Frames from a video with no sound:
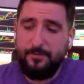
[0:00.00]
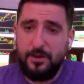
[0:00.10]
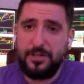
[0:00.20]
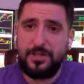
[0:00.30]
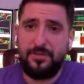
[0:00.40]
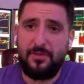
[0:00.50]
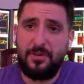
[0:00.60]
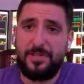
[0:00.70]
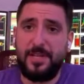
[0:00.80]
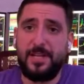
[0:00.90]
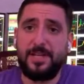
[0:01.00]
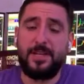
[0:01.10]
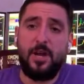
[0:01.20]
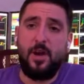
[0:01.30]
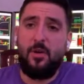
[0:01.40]
first things first
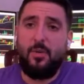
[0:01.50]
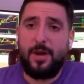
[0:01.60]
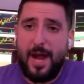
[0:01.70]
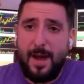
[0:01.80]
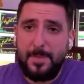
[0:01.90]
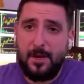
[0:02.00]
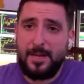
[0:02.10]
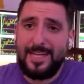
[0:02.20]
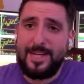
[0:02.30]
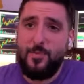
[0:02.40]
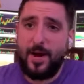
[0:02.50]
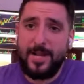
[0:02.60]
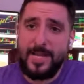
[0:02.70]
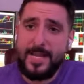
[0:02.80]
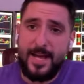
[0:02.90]
is what happened on
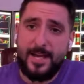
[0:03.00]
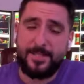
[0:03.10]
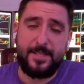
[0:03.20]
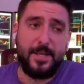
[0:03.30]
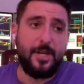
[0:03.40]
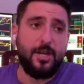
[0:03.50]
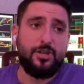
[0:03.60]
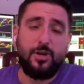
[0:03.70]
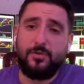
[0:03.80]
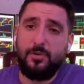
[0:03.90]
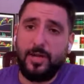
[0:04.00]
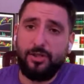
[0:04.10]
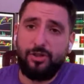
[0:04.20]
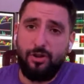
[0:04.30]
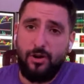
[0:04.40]
EYES. So if you look at
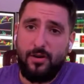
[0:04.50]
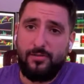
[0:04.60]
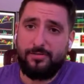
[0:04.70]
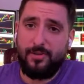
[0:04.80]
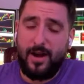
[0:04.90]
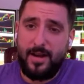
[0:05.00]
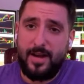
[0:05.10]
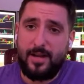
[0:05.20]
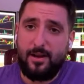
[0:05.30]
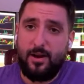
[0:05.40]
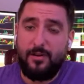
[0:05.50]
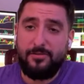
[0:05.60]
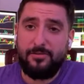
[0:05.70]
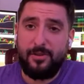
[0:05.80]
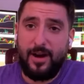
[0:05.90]
the chart on Friday, on
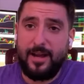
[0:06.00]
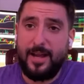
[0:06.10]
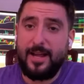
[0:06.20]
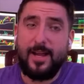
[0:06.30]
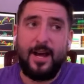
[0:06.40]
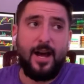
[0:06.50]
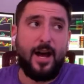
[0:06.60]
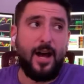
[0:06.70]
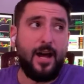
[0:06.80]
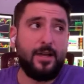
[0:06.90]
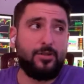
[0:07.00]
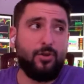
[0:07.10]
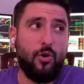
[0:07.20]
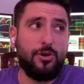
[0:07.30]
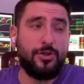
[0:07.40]
Friday, uh,
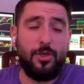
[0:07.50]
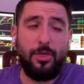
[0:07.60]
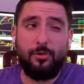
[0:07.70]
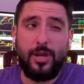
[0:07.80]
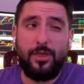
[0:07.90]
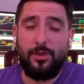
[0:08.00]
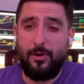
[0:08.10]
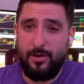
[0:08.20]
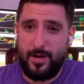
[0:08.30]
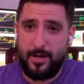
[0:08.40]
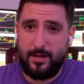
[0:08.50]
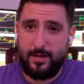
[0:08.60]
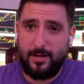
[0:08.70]
towards 3:30